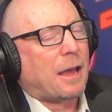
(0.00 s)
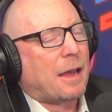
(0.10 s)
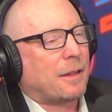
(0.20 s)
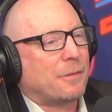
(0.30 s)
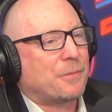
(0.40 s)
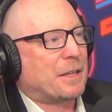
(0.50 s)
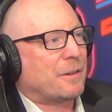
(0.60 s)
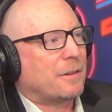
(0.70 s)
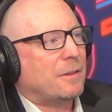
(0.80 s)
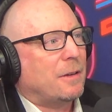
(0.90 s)
I love
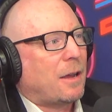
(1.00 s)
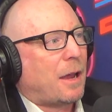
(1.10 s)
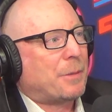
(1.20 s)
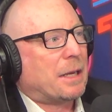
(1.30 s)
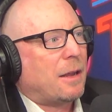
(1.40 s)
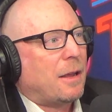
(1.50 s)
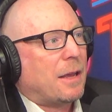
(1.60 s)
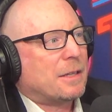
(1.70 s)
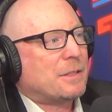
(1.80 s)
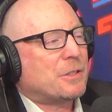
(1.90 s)
theater. I mean,
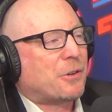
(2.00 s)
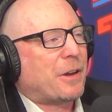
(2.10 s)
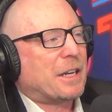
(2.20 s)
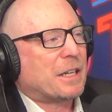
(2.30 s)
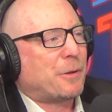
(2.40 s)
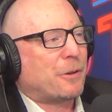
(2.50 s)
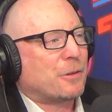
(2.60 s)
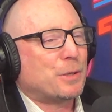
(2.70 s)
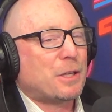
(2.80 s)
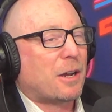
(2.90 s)
it's such a great experience.
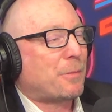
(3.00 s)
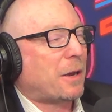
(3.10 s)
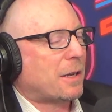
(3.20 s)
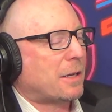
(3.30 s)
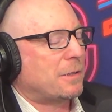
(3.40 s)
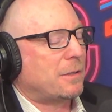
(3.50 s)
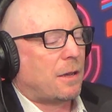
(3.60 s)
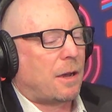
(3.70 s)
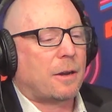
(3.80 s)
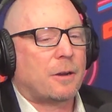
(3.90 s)
We talk about it because
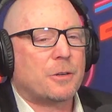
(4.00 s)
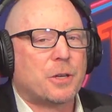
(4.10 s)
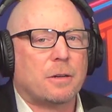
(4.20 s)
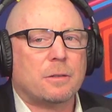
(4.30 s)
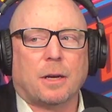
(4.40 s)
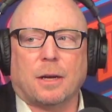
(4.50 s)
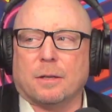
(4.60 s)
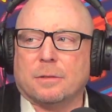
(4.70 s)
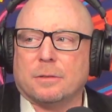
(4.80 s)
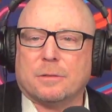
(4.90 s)
on our show,
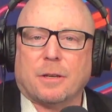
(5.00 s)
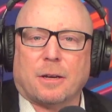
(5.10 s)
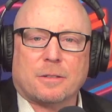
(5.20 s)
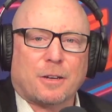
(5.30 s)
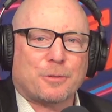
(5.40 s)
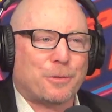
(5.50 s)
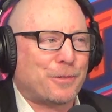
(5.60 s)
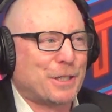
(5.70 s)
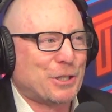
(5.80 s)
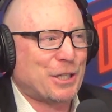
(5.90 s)
on Talk Talk with
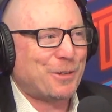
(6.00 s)
PhillyG,